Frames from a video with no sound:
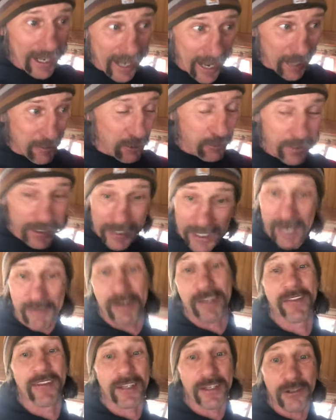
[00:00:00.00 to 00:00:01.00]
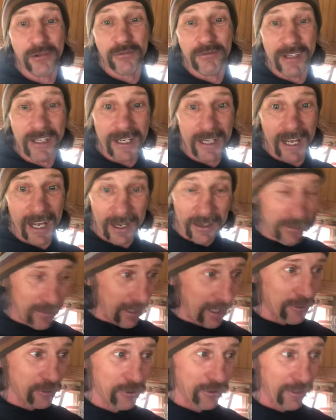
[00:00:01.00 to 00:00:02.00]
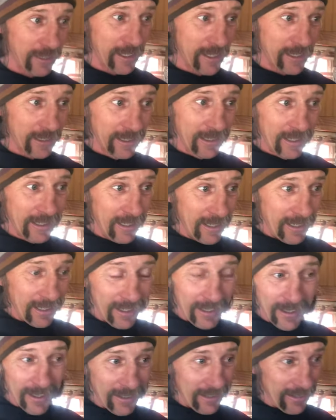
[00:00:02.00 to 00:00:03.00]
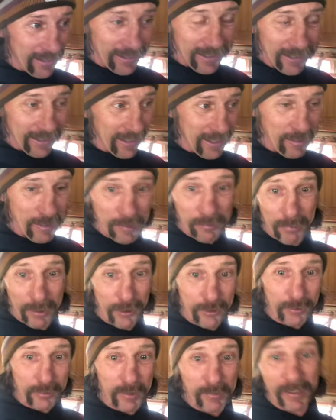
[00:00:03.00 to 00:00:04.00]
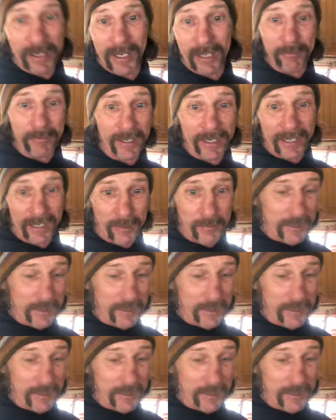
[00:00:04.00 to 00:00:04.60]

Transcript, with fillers: and you get everything you need out of that tree, it, it blows my mind, man.